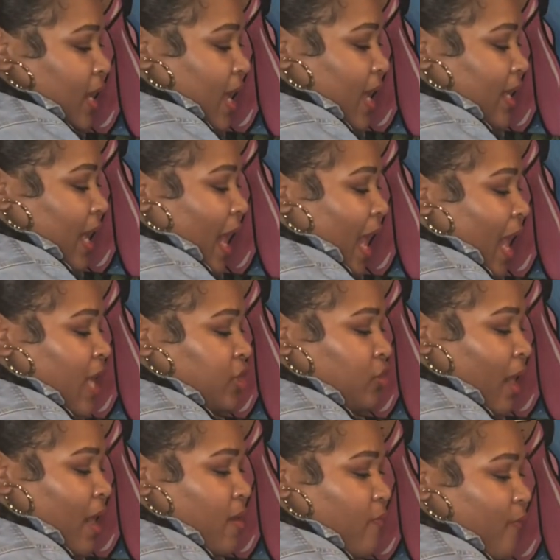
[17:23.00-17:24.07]
And I
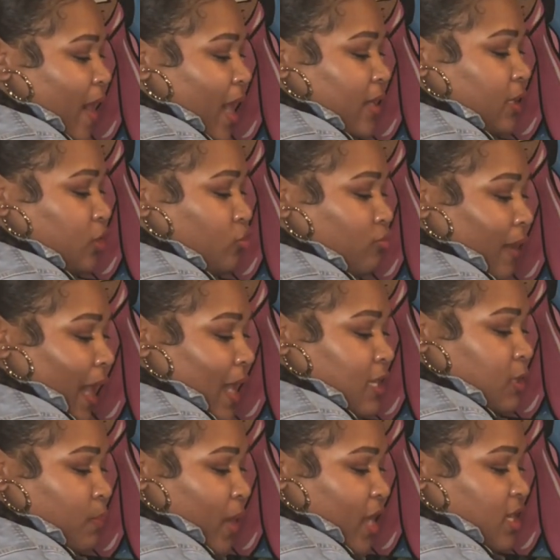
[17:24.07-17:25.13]
try to find a dry
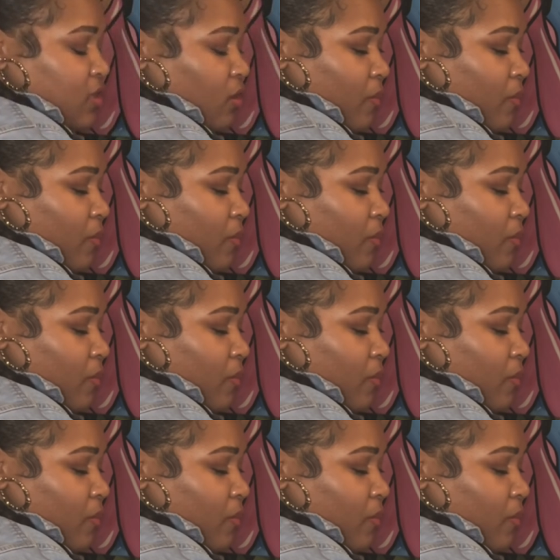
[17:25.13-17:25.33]
space